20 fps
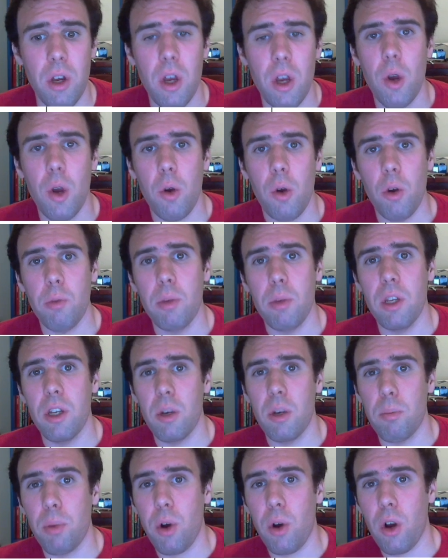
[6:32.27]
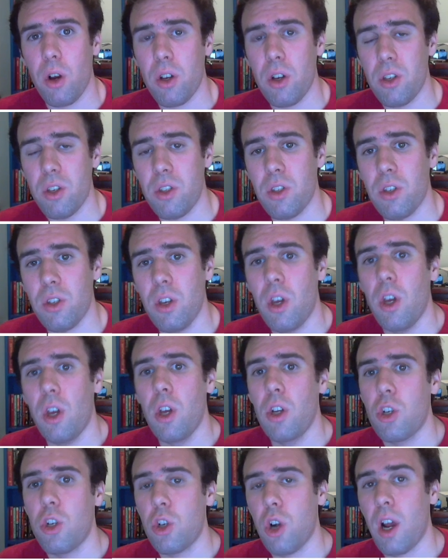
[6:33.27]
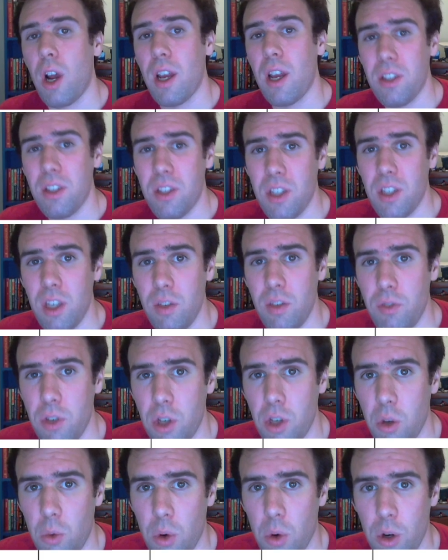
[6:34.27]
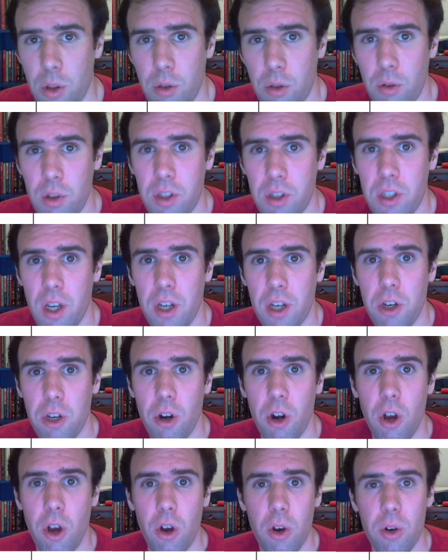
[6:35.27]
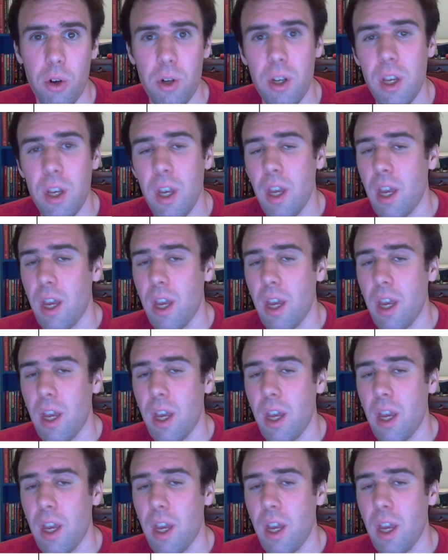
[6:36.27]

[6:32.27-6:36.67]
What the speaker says: would be to pause, try and see if you can work through these on your own,